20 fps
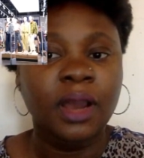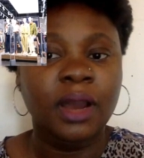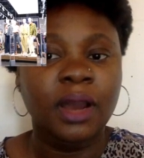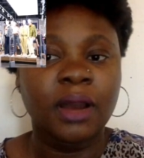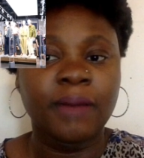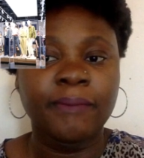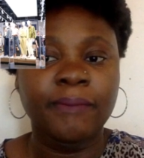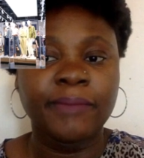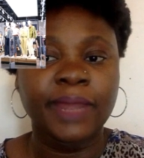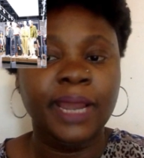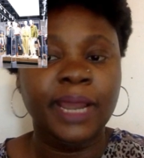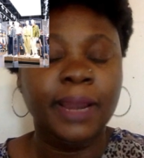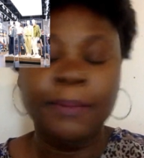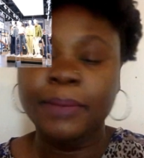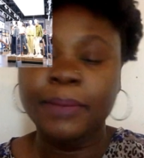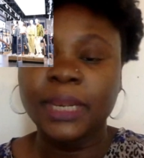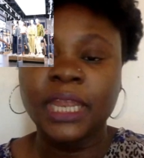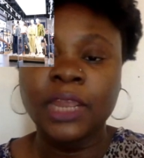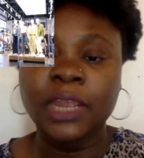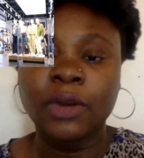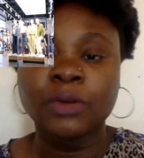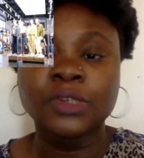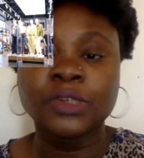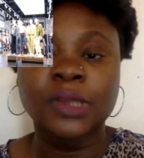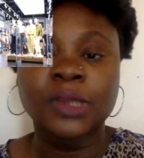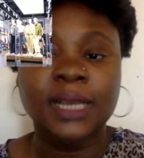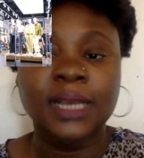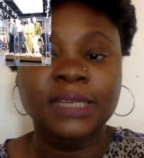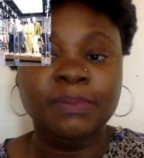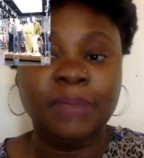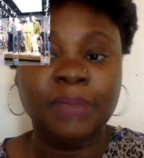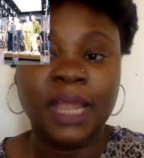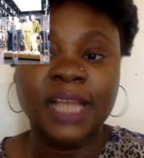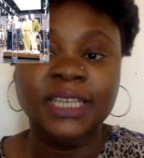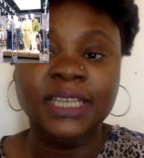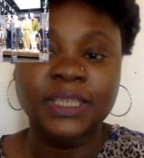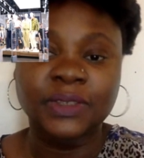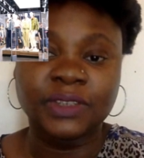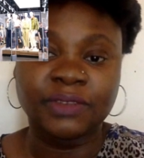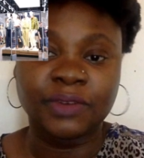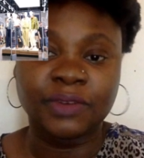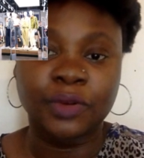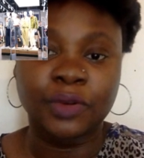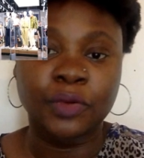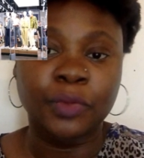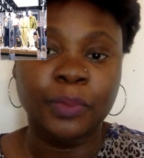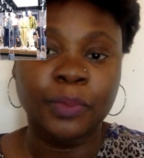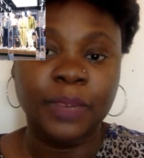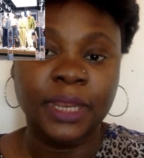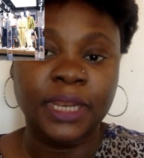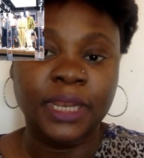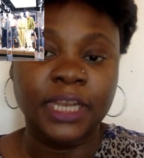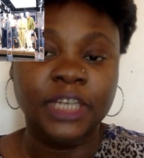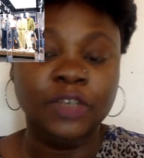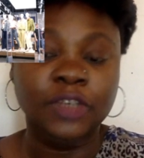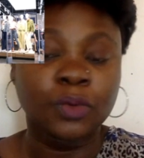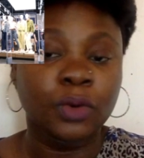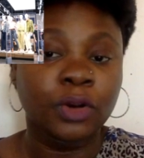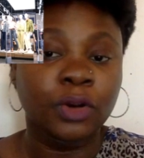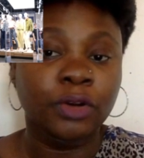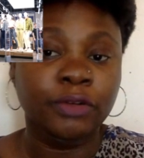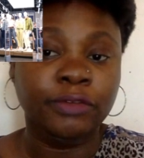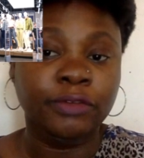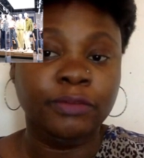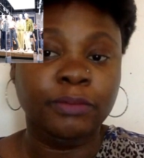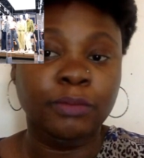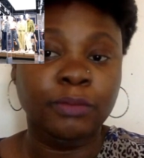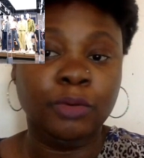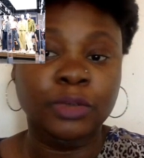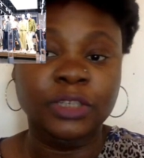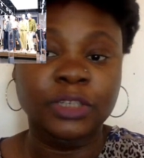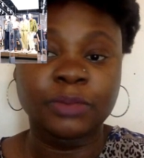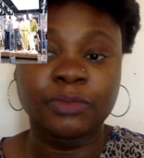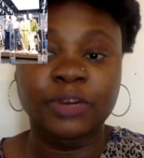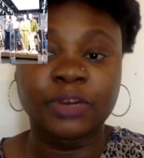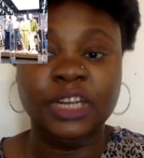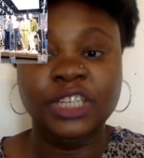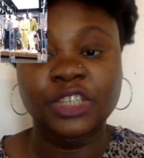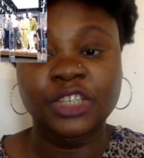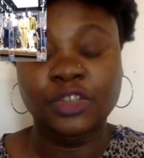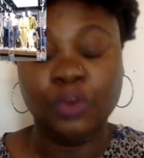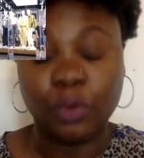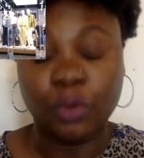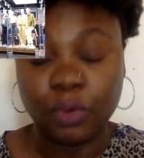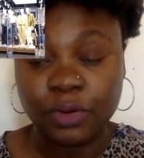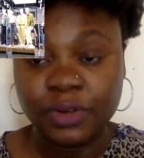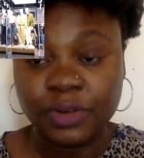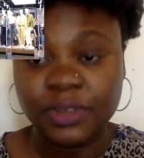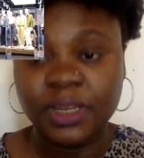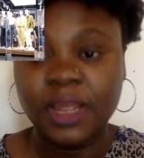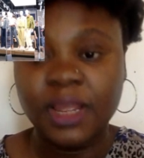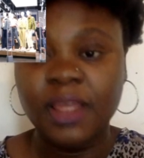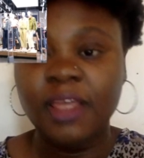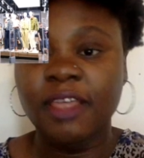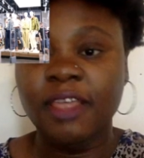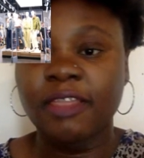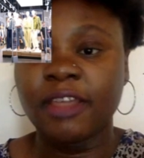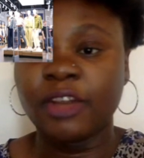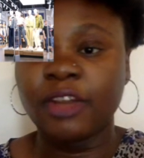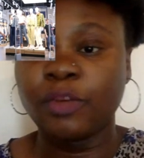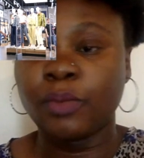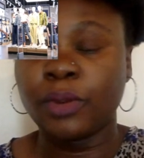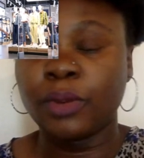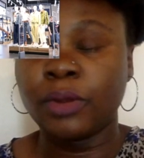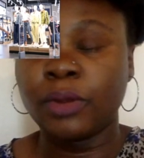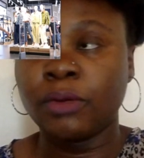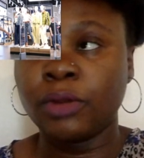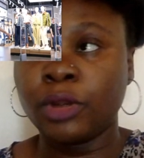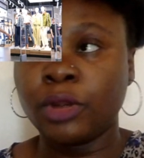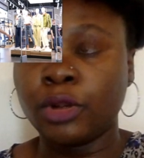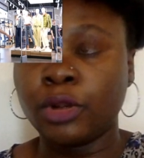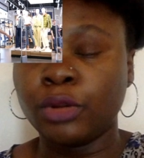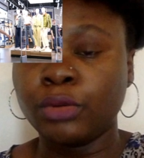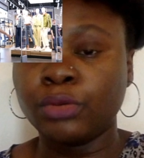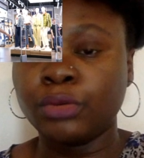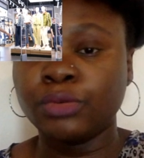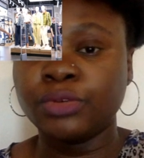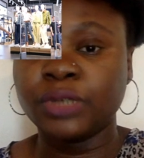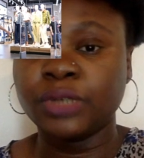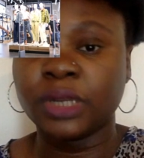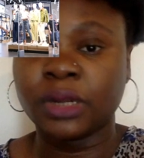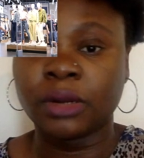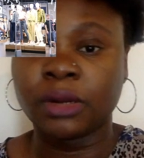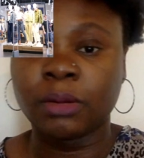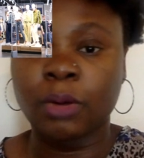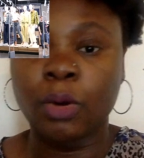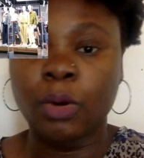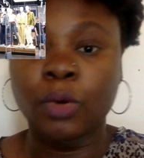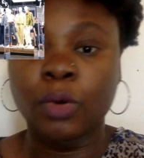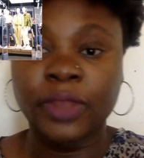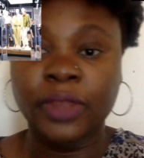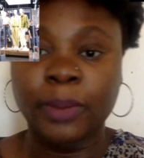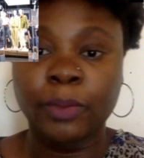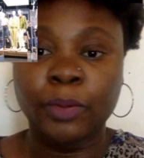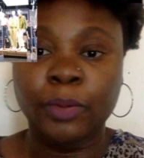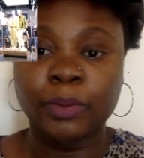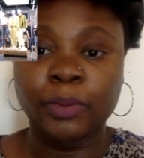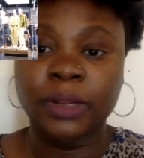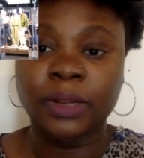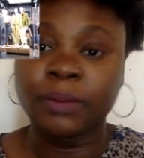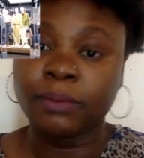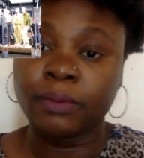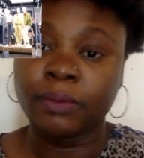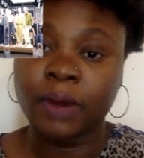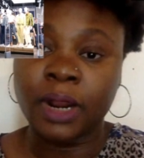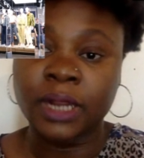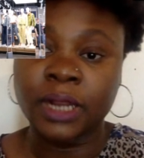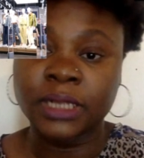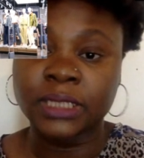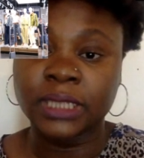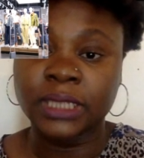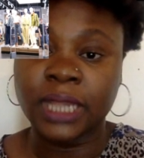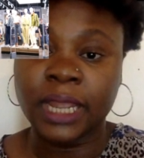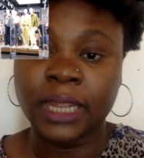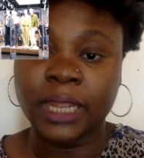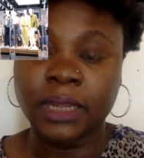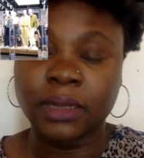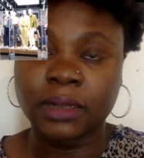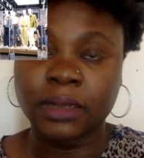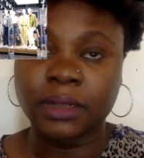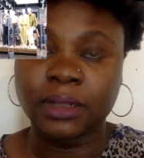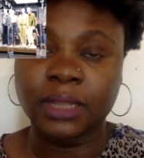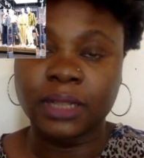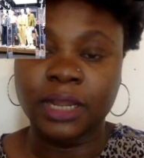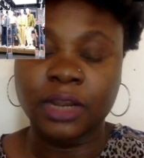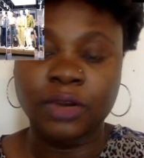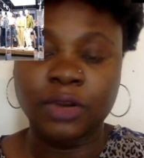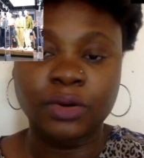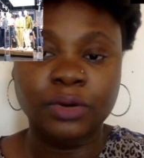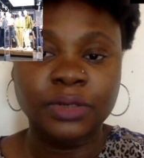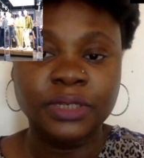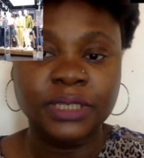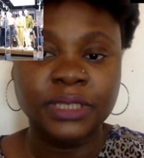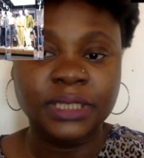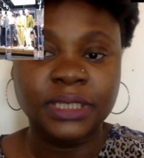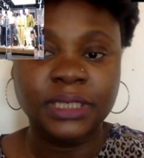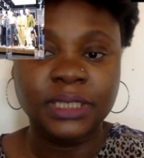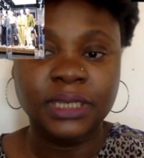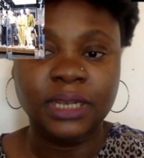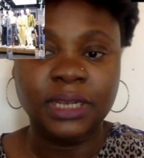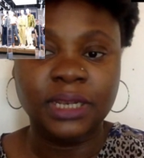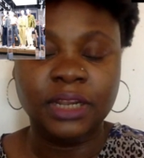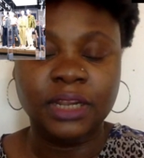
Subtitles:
The company also has plans to develop a network of multi-brand stores that will include other popular brands like Lacoste,